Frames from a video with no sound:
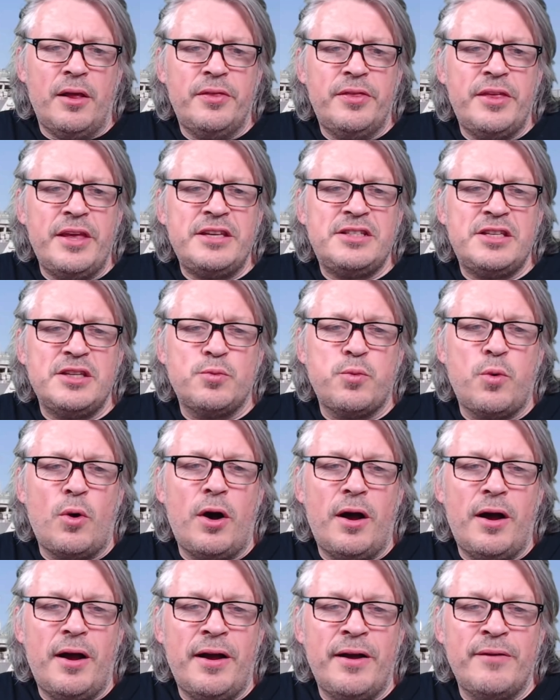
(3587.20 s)
This is
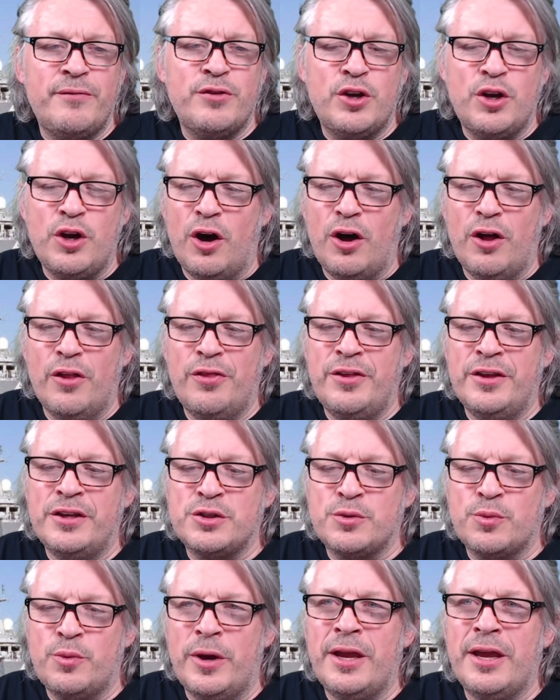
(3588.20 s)
what I've got
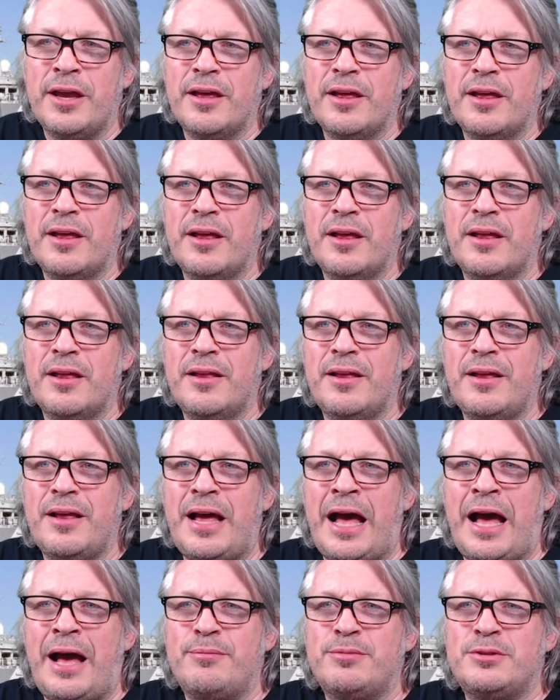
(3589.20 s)
this week.
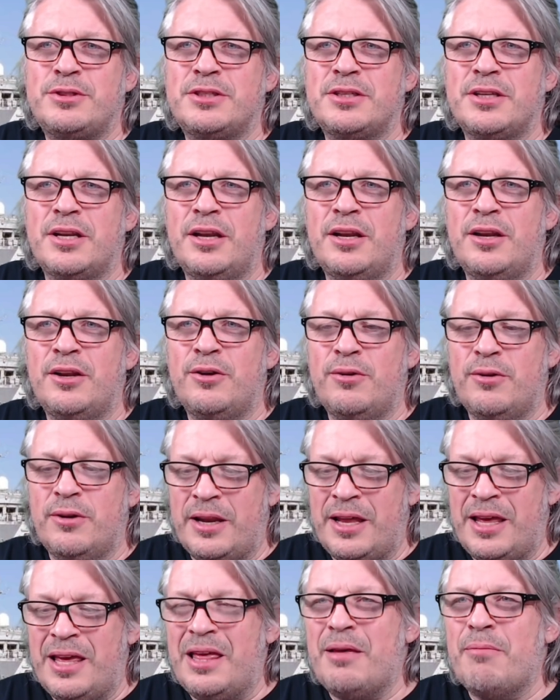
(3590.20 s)

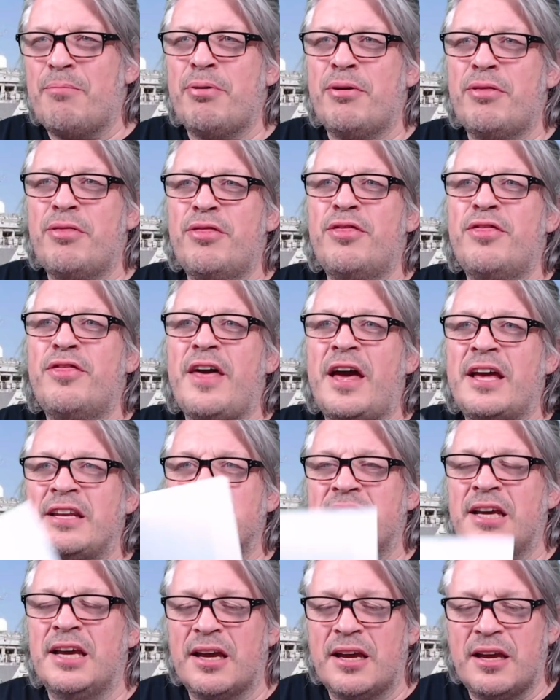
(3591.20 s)
Absolutely
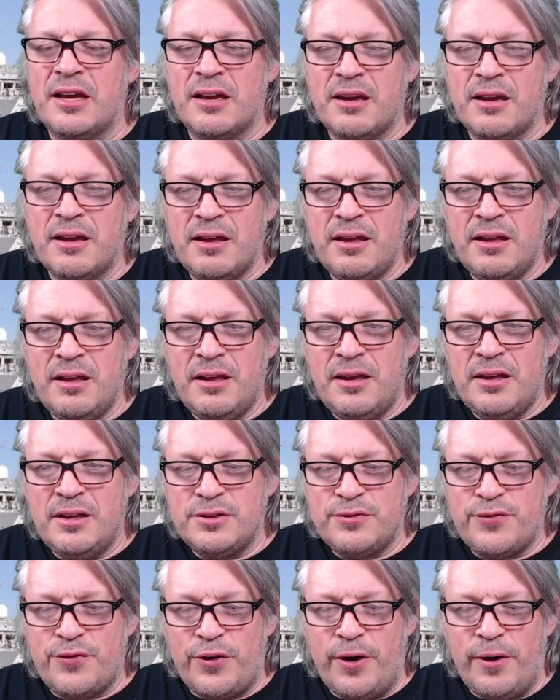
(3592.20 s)
pathetic.
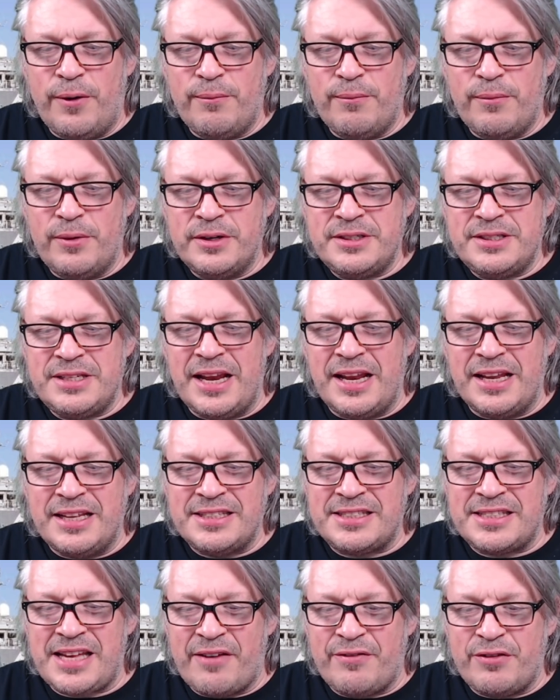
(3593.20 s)
It's from
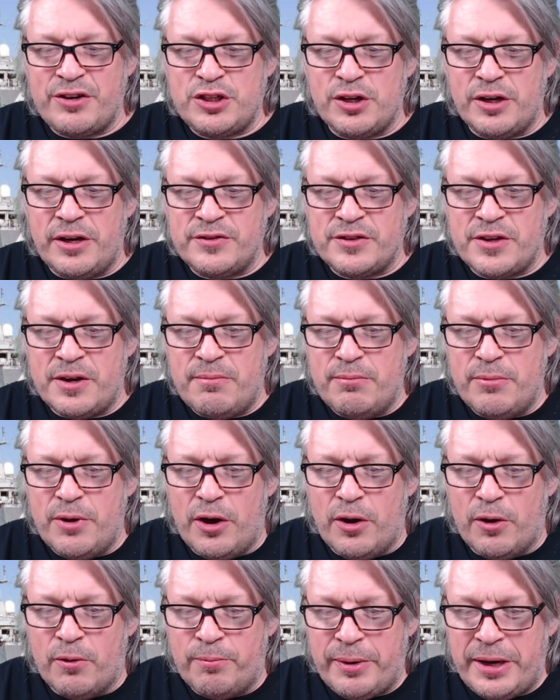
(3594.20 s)
Dylan Savage, who lives in
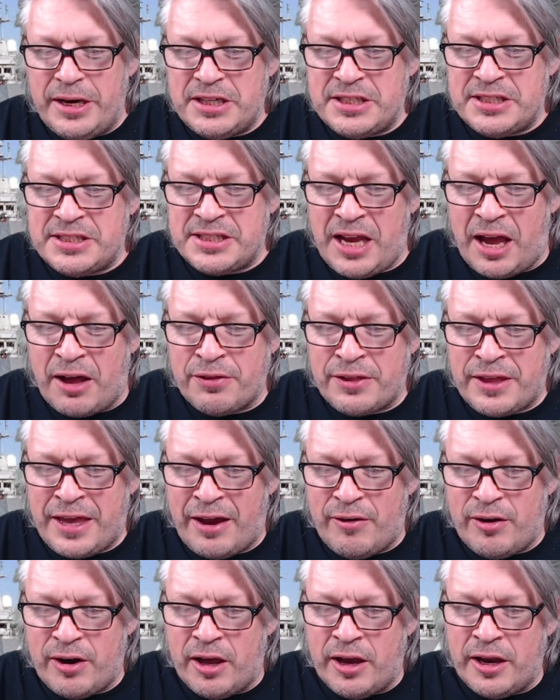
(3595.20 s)
Myrtle Beach, South
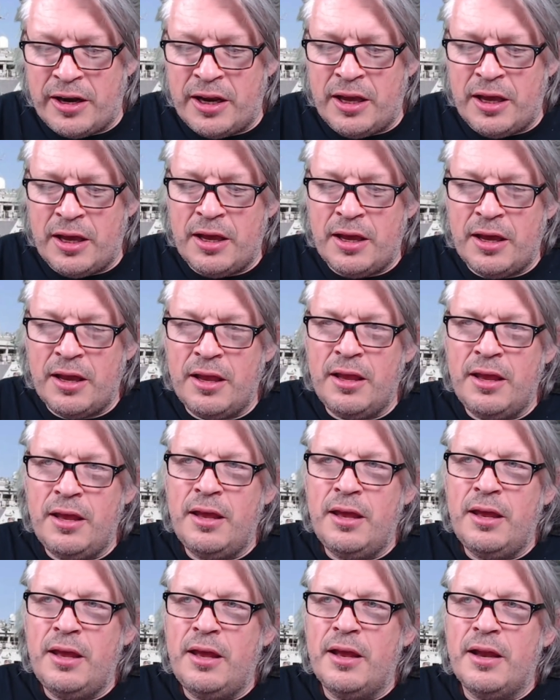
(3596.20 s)
Carolina.
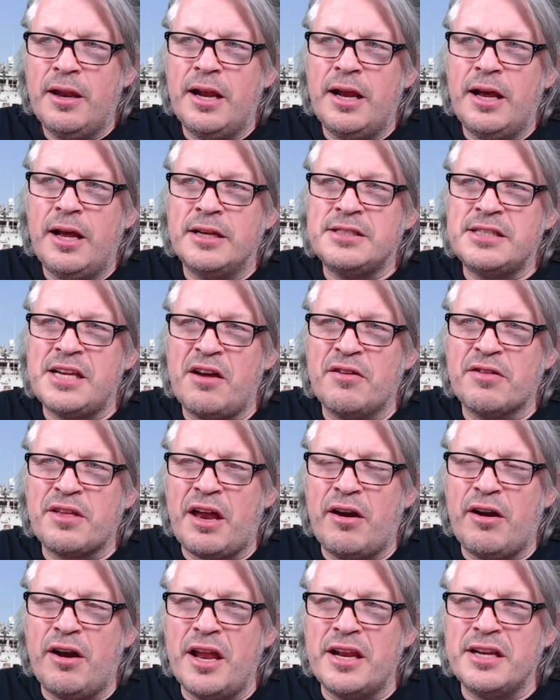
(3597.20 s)
South
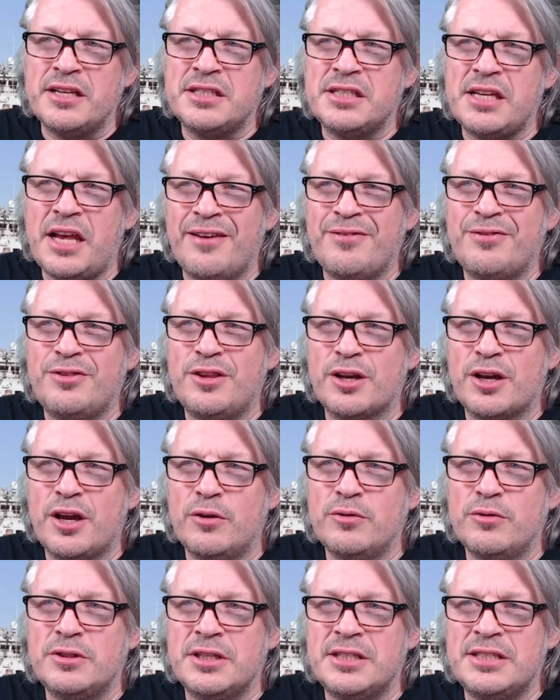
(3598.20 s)
Carolina, South
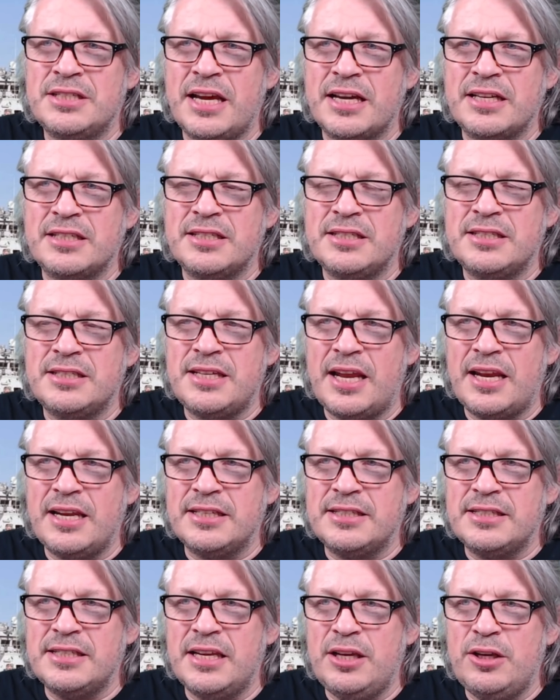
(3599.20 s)
Dakota, Texas,
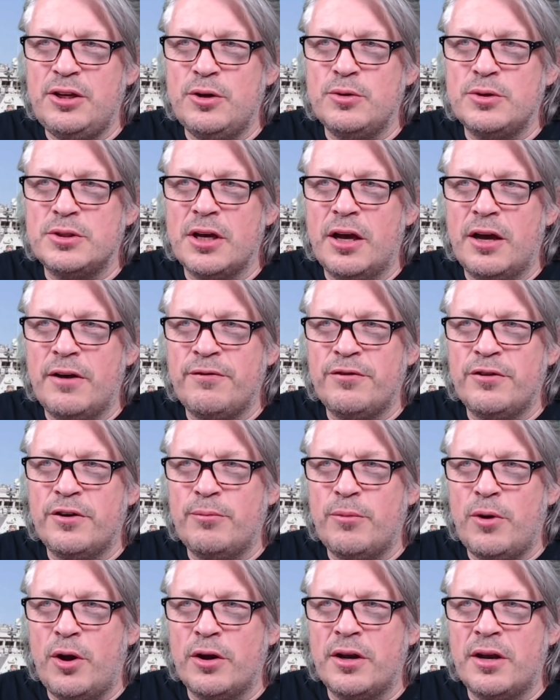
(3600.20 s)
Tennessee, Utah,
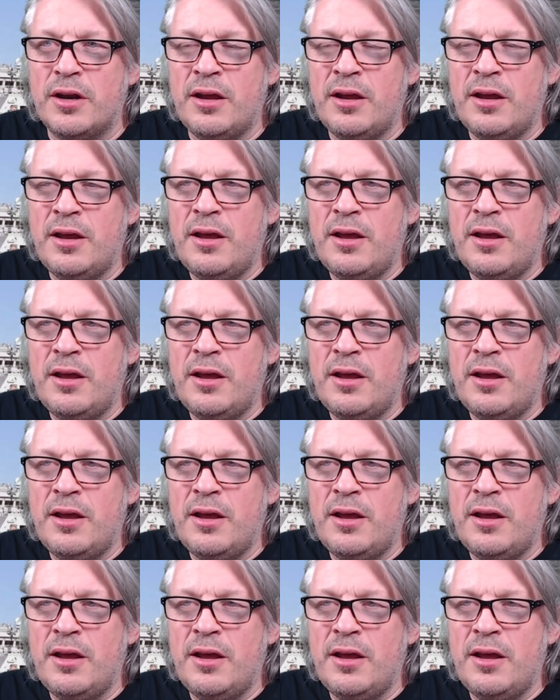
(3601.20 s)
Vermont,